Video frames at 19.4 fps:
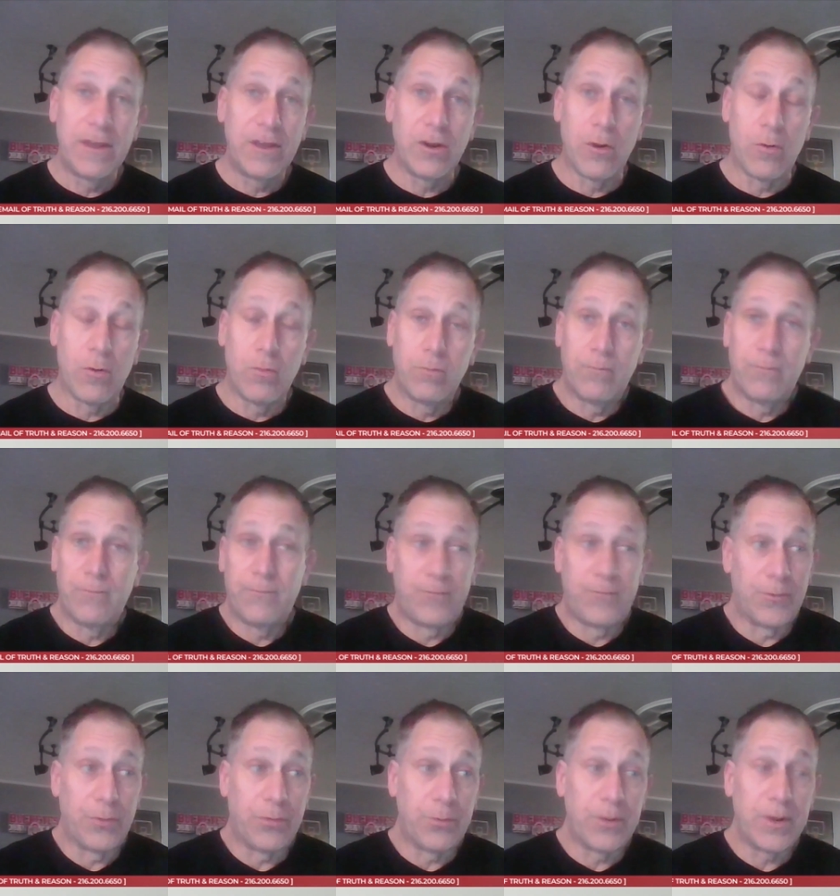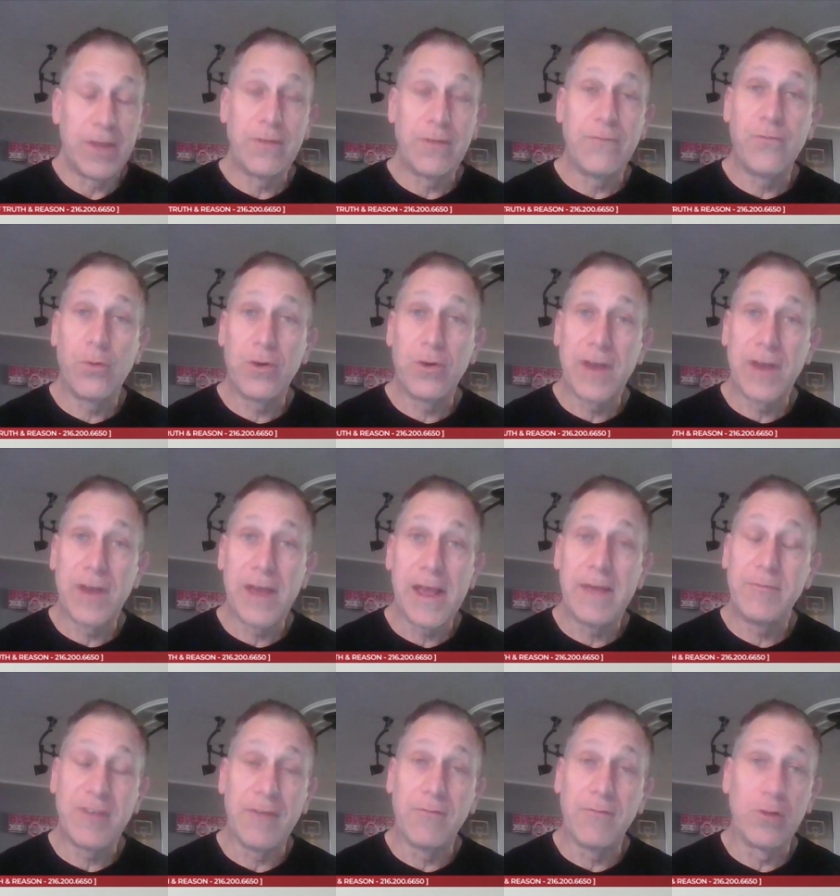you know, for 3 of the 4
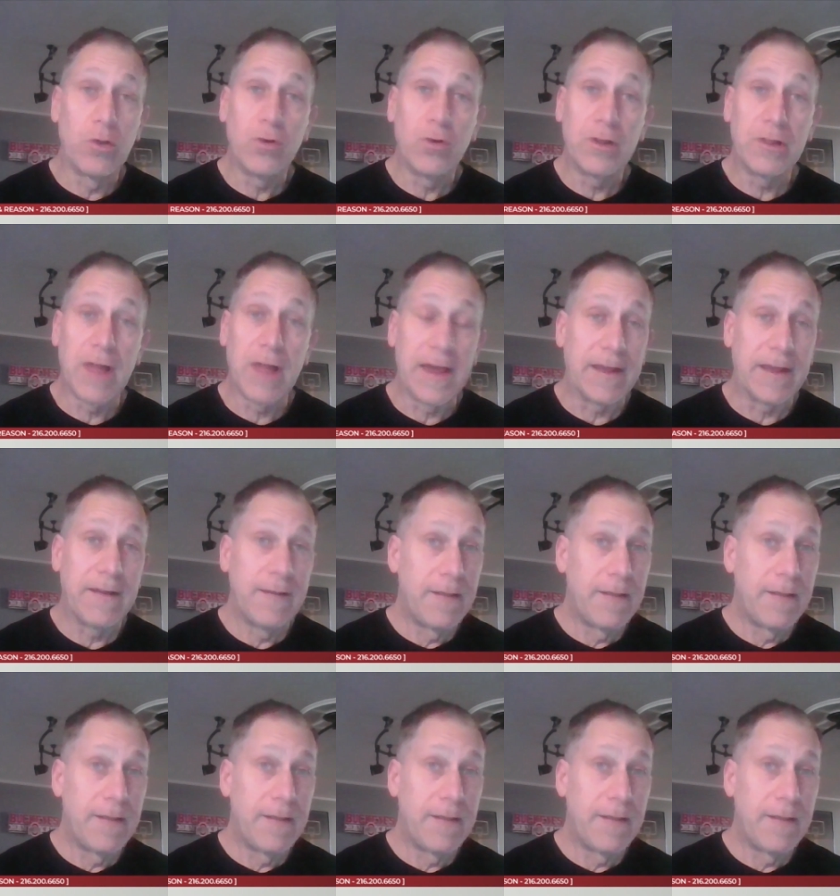games have looked like,